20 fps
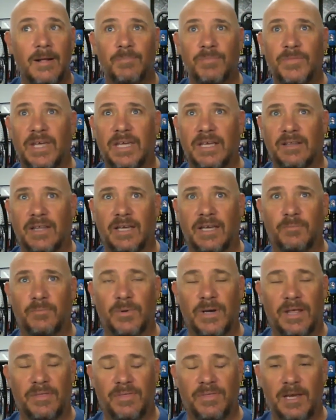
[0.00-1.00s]
Like
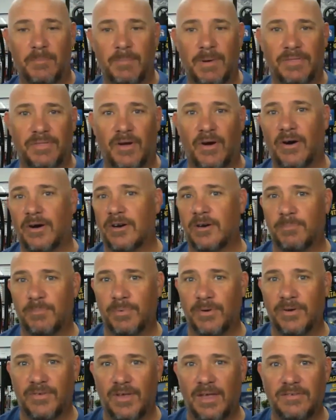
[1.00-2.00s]
when I think about the Heart of
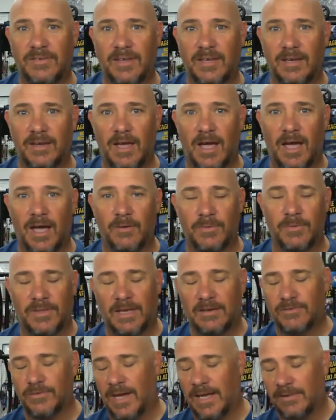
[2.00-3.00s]
Presenting with
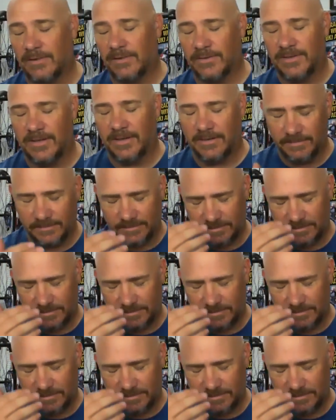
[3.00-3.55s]
Andrew Eggleton,